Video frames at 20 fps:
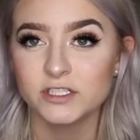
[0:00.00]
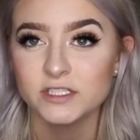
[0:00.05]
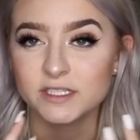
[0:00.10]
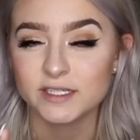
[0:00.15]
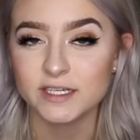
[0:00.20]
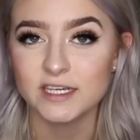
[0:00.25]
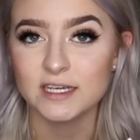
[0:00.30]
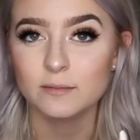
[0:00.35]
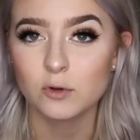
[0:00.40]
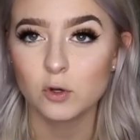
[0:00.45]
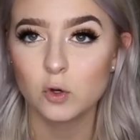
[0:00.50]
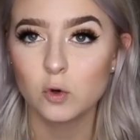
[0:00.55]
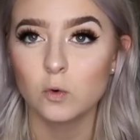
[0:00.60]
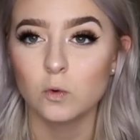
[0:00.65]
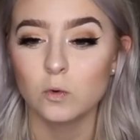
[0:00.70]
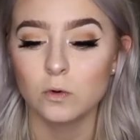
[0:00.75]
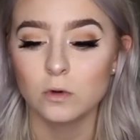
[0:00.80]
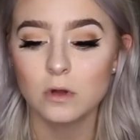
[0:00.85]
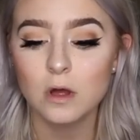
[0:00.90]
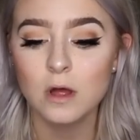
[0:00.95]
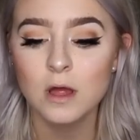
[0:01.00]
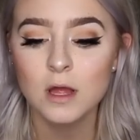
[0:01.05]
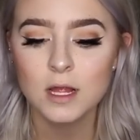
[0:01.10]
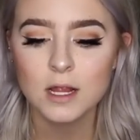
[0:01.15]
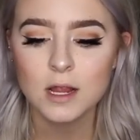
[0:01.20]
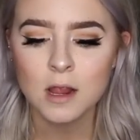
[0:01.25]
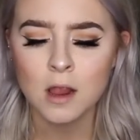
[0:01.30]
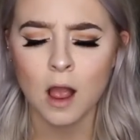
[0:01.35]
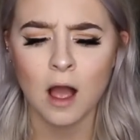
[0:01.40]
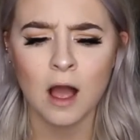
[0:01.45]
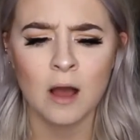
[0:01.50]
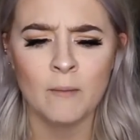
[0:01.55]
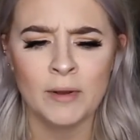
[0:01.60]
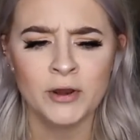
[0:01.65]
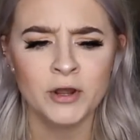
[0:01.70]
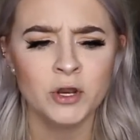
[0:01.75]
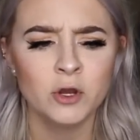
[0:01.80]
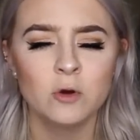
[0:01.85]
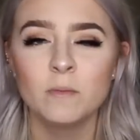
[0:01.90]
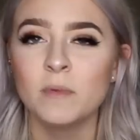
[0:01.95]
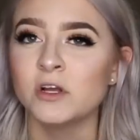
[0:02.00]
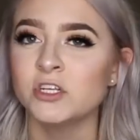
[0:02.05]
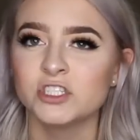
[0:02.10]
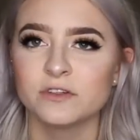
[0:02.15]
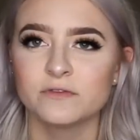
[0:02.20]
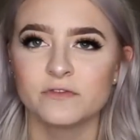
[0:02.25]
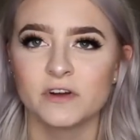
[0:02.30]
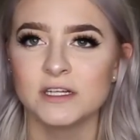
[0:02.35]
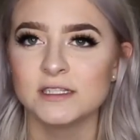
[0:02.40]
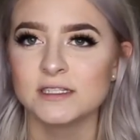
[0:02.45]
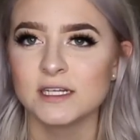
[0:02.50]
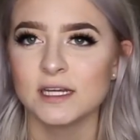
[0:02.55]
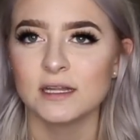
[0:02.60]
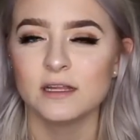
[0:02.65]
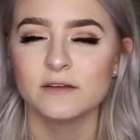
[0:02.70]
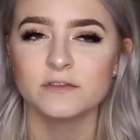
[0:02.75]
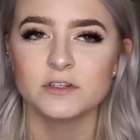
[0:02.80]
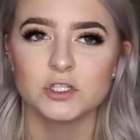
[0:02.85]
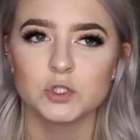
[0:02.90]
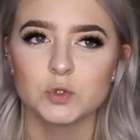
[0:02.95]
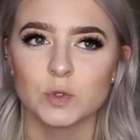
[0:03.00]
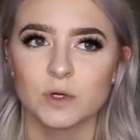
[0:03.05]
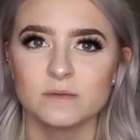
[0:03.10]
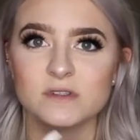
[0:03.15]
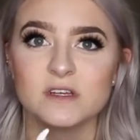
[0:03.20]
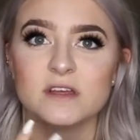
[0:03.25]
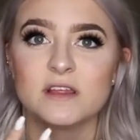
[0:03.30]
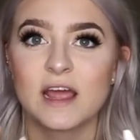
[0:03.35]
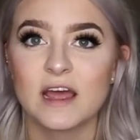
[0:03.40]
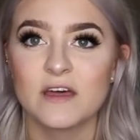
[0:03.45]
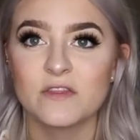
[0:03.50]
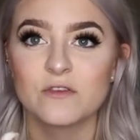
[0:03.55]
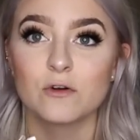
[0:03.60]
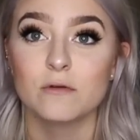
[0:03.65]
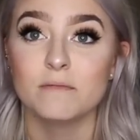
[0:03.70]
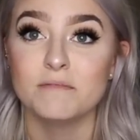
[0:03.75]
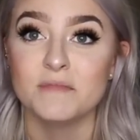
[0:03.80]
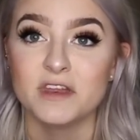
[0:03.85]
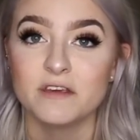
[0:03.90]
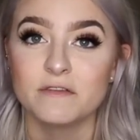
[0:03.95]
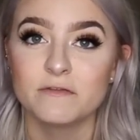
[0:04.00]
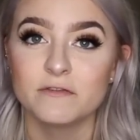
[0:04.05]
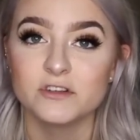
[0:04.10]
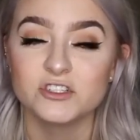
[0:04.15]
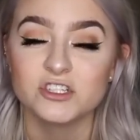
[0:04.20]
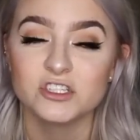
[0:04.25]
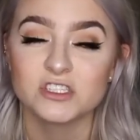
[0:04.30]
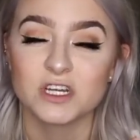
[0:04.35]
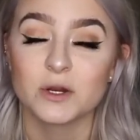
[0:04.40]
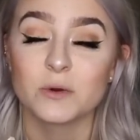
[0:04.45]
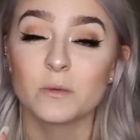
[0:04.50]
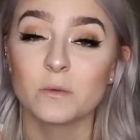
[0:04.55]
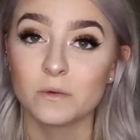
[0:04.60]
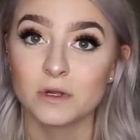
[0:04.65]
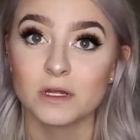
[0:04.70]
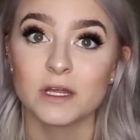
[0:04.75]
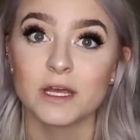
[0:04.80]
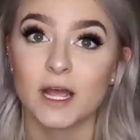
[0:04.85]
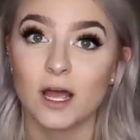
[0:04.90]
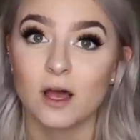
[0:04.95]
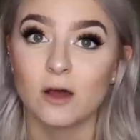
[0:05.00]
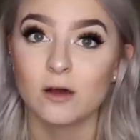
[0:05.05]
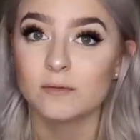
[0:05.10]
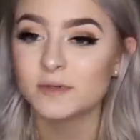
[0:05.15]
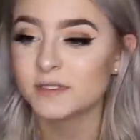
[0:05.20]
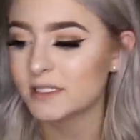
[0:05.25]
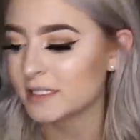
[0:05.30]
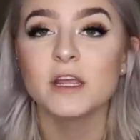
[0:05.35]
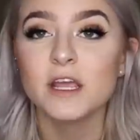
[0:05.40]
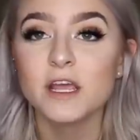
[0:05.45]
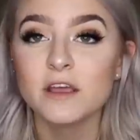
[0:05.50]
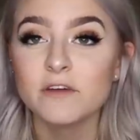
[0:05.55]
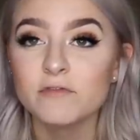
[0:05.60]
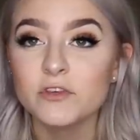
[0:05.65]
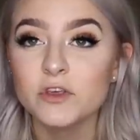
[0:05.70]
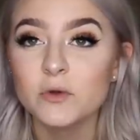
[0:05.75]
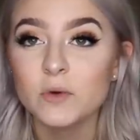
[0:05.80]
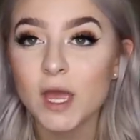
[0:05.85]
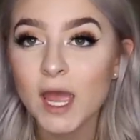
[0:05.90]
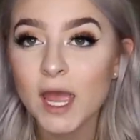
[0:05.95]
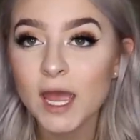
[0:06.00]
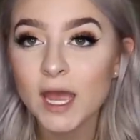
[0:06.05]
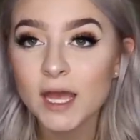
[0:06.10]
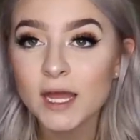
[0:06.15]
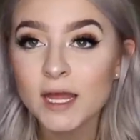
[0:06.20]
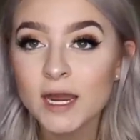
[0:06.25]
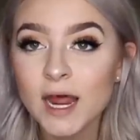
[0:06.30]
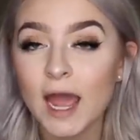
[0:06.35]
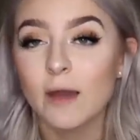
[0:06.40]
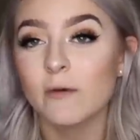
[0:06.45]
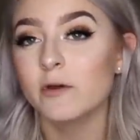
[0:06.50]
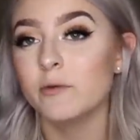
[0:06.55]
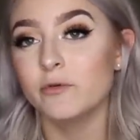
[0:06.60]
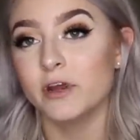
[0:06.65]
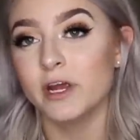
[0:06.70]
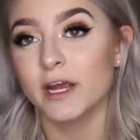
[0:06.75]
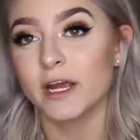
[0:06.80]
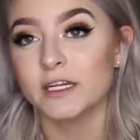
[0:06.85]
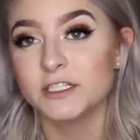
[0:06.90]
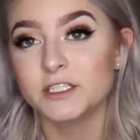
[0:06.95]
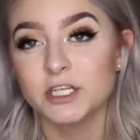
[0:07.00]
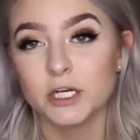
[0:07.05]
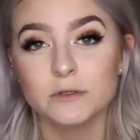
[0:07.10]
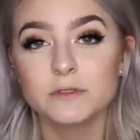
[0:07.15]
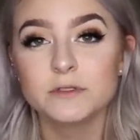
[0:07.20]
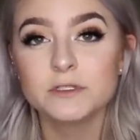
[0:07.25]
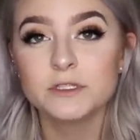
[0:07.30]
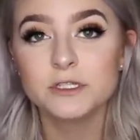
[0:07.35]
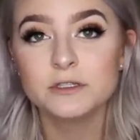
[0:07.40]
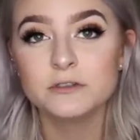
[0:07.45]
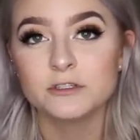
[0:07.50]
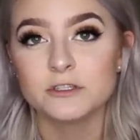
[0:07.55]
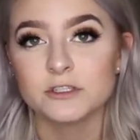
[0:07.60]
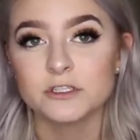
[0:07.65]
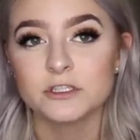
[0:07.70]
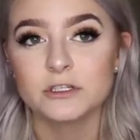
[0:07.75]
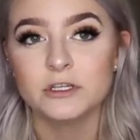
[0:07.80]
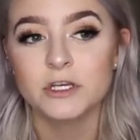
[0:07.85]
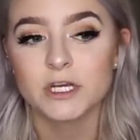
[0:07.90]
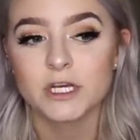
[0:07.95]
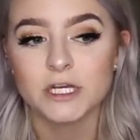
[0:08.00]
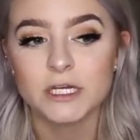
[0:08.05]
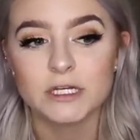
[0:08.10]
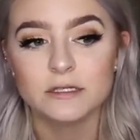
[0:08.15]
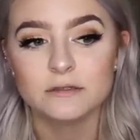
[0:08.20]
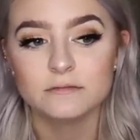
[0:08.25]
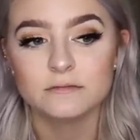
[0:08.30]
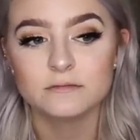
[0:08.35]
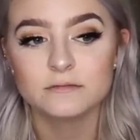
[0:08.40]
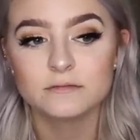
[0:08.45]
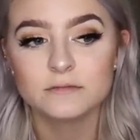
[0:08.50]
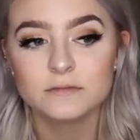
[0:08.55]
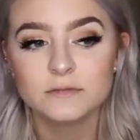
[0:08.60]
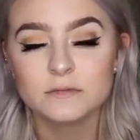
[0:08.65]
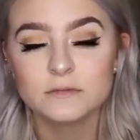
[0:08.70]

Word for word: just to keep cool. Um, I know a bunch of friends that lived in dorms that they had their own mini fridges and it really helps. If you can, I would bring a toaster just so you can